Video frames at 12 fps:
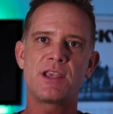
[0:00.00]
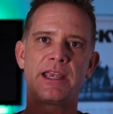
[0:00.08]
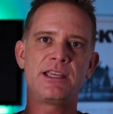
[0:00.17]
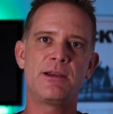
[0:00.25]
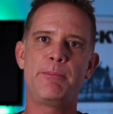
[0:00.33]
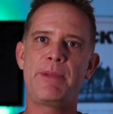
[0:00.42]
I
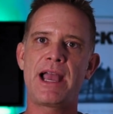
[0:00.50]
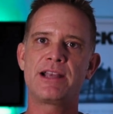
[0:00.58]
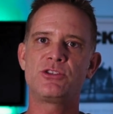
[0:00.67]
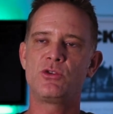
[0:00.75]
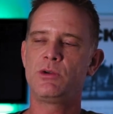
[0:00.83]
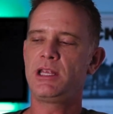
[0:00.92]
come
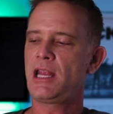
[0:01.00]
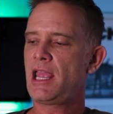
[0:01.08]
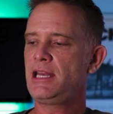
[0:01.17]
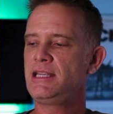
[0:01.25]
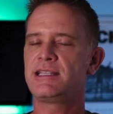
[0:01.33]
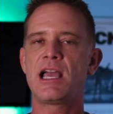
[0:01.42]
back to it
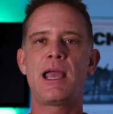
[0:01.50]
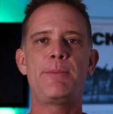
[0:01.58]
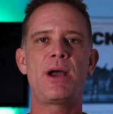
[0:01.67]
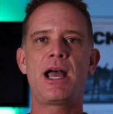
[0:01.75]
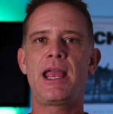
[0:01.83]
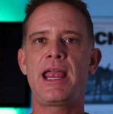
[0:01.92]
anytime I